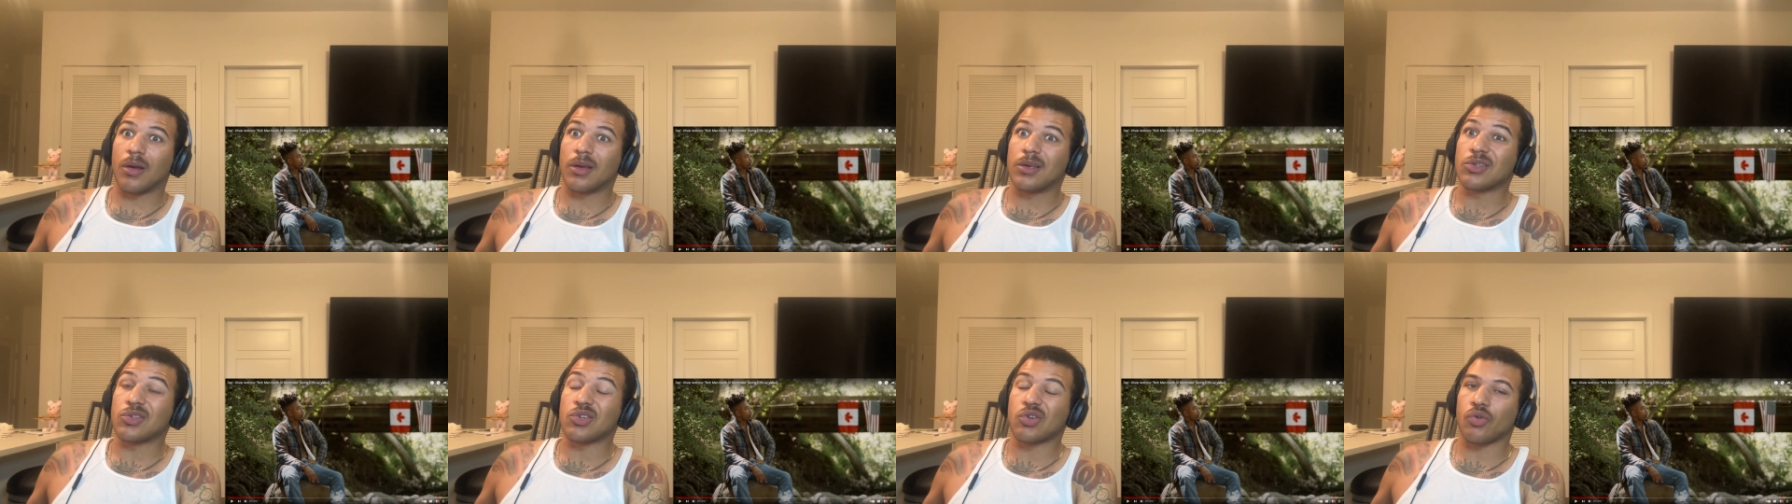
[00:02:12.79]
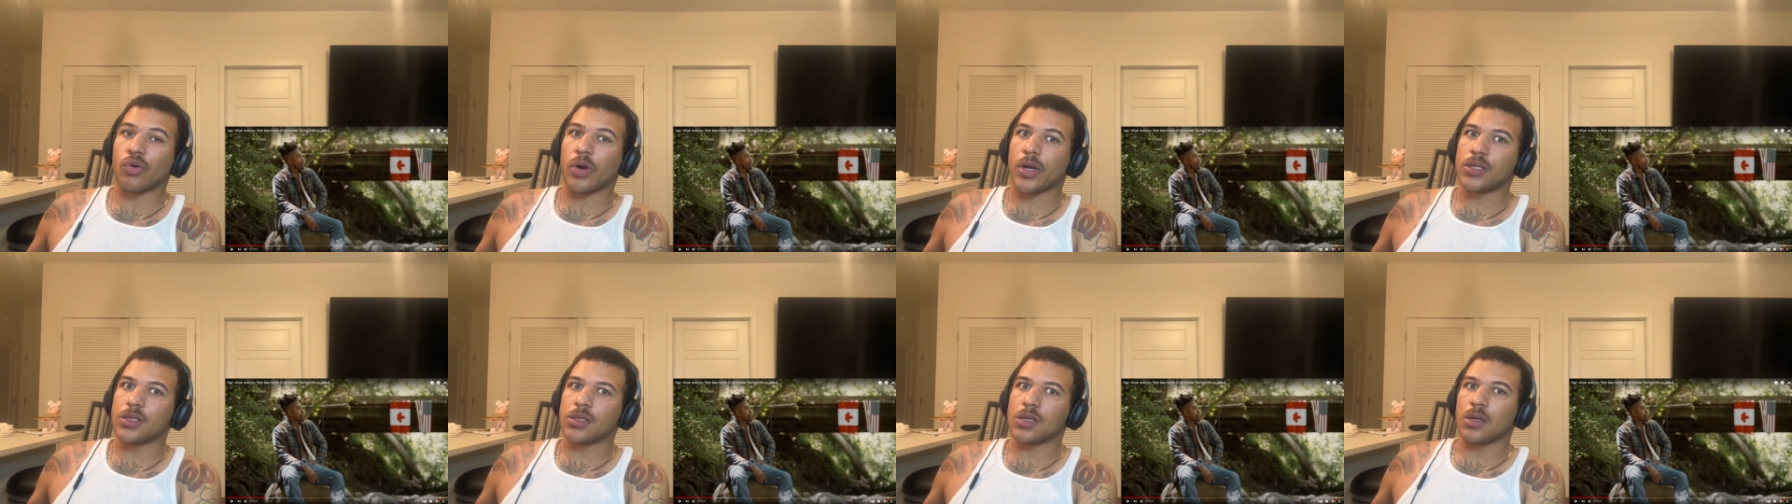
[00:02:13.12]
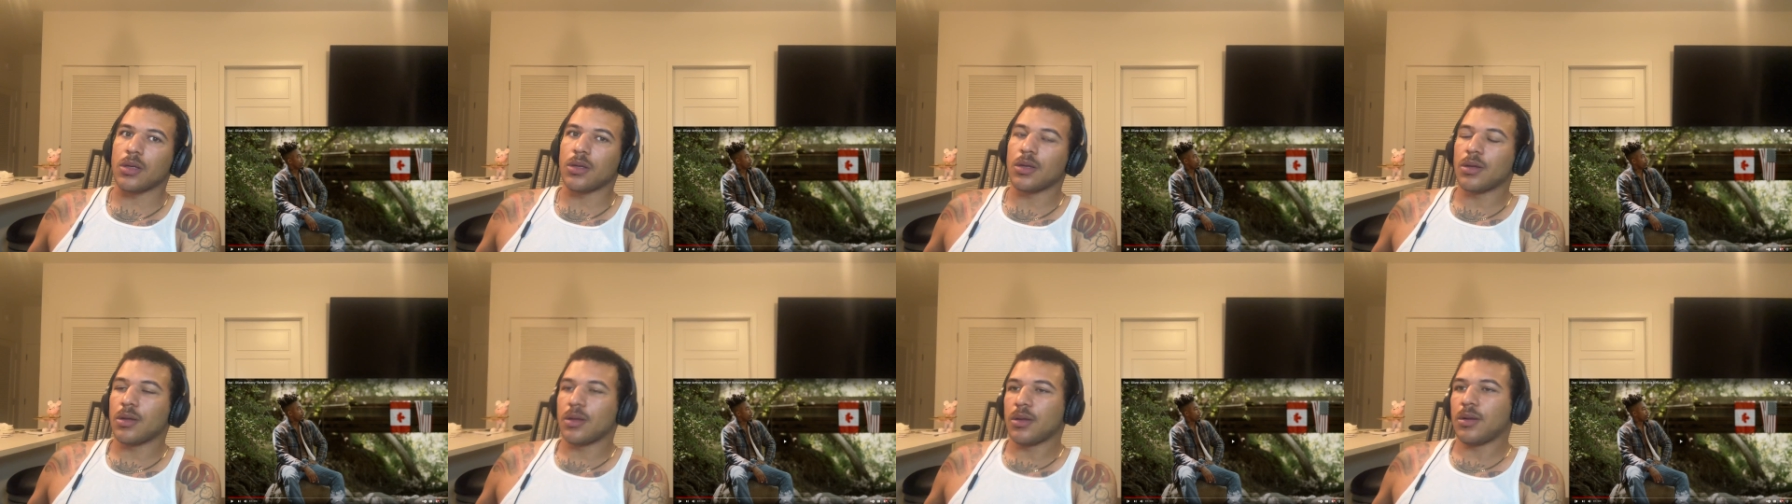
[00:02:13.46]
It's crazy.
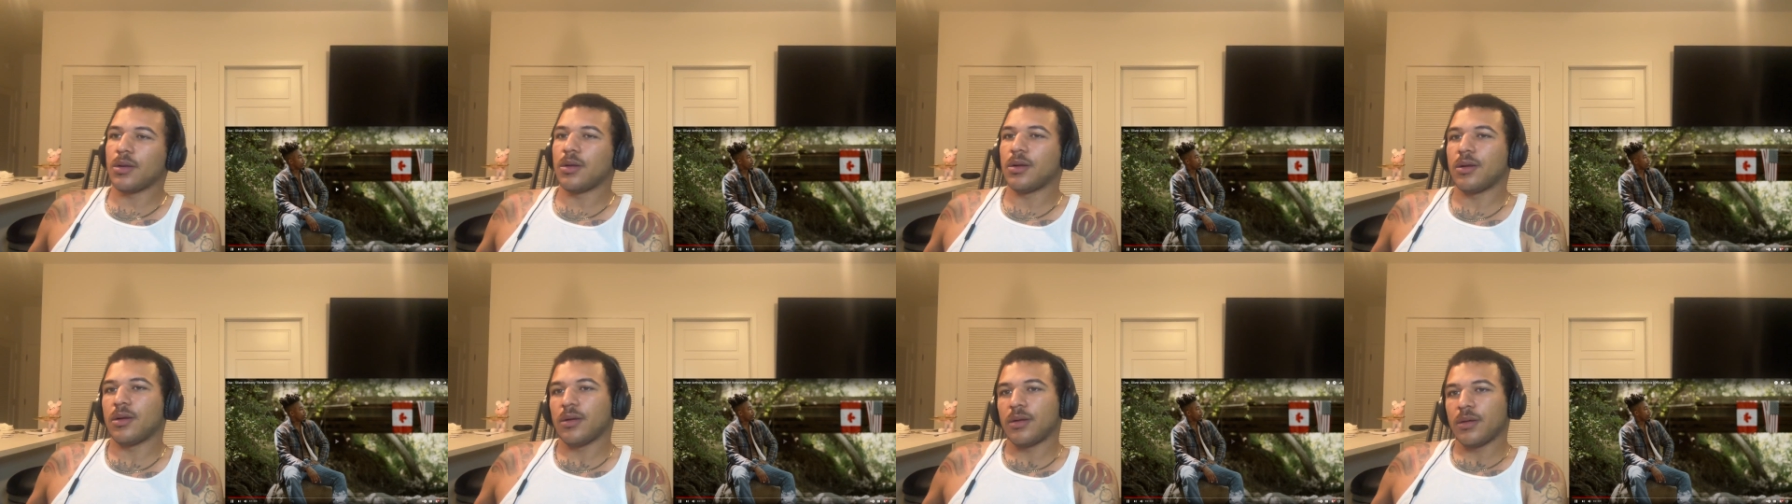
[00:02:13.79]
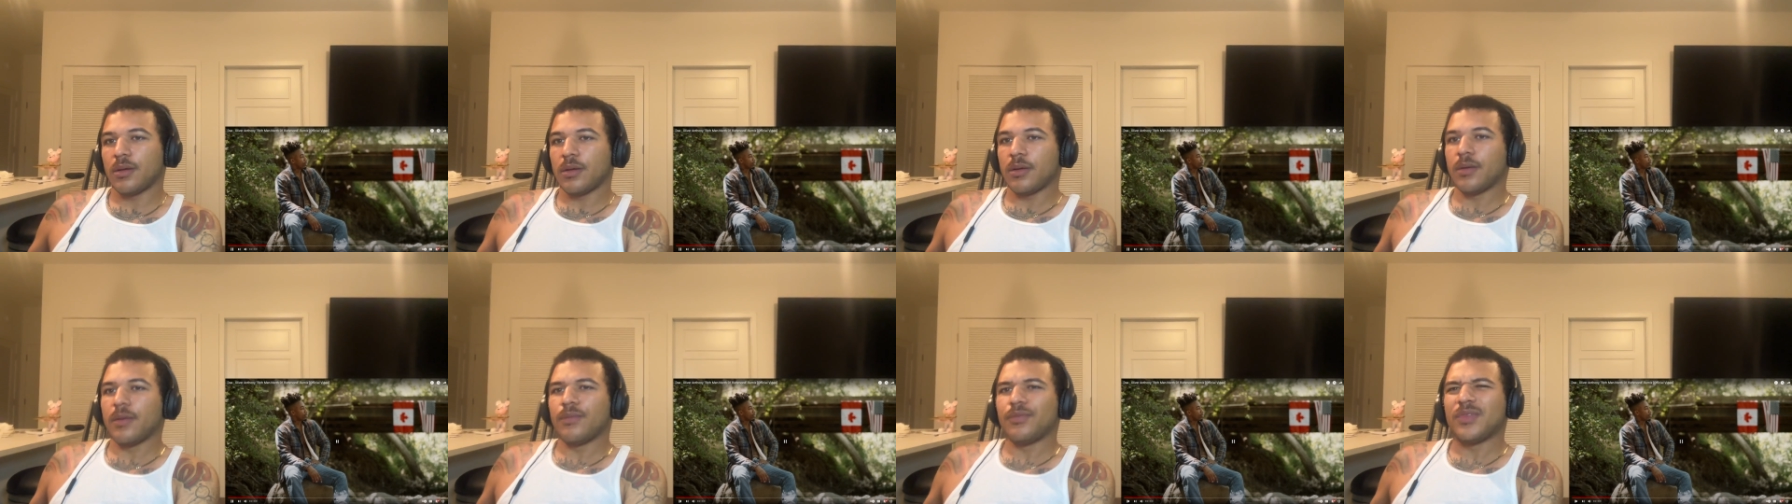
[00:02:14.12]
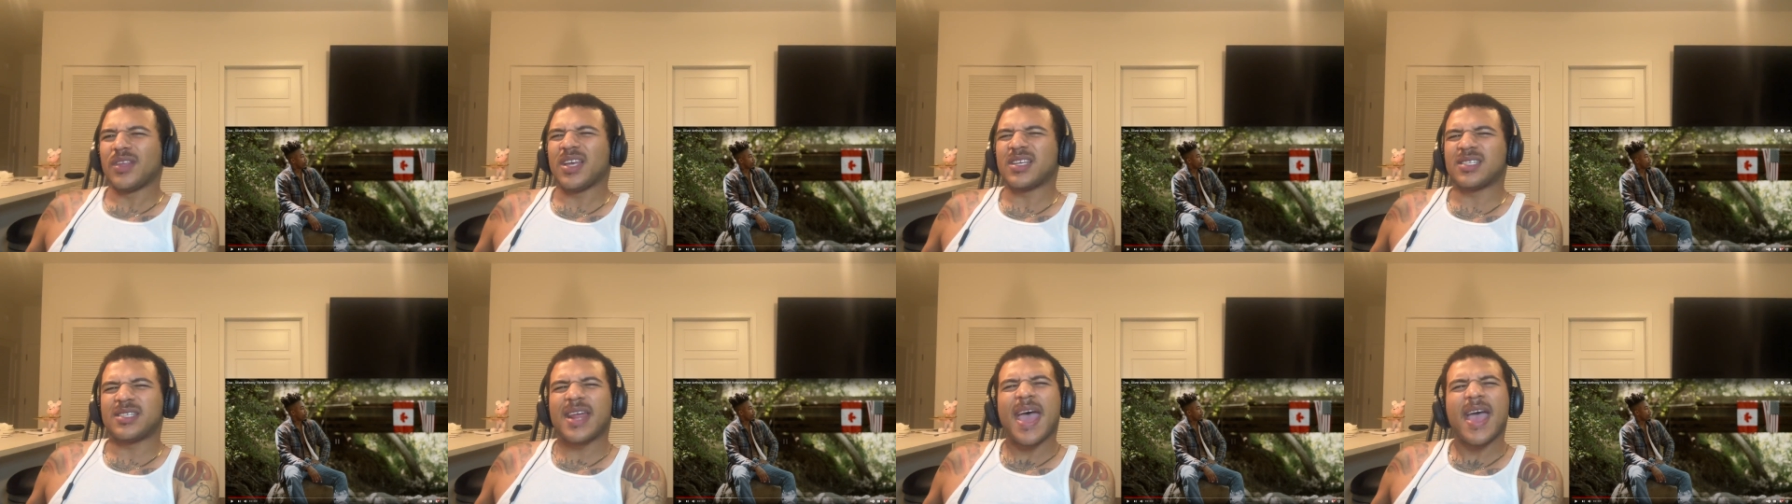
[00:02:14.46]

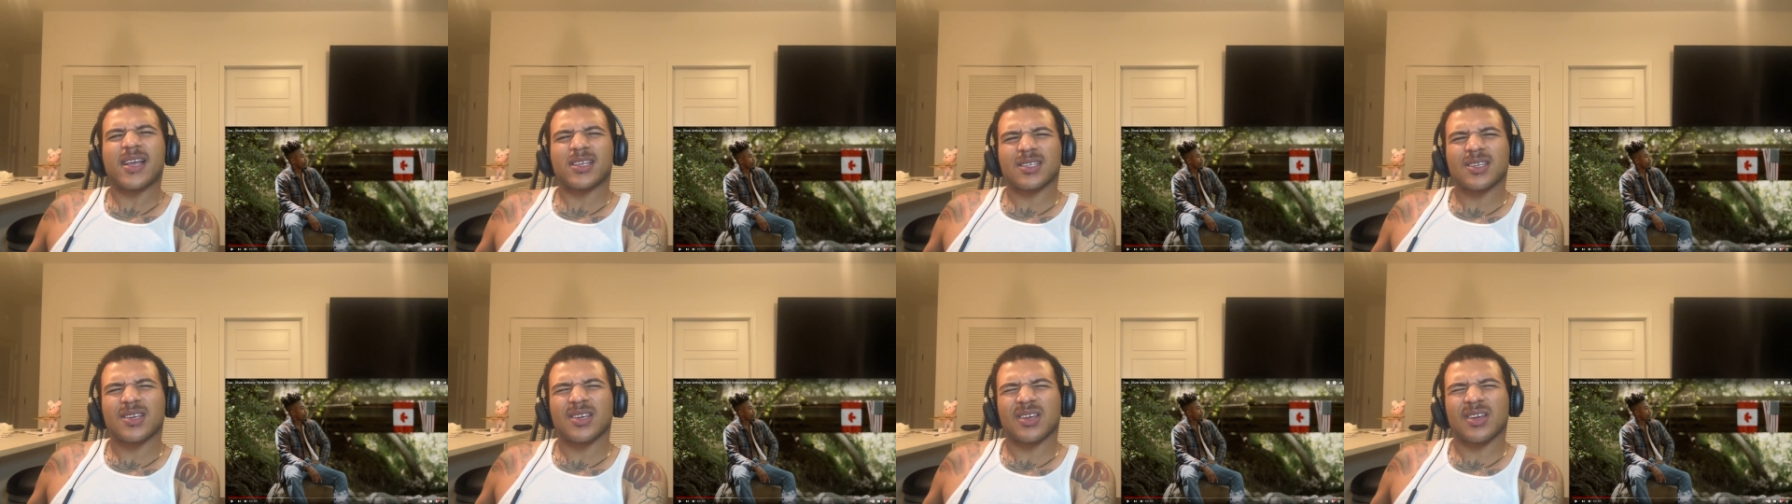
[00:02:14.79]
Is that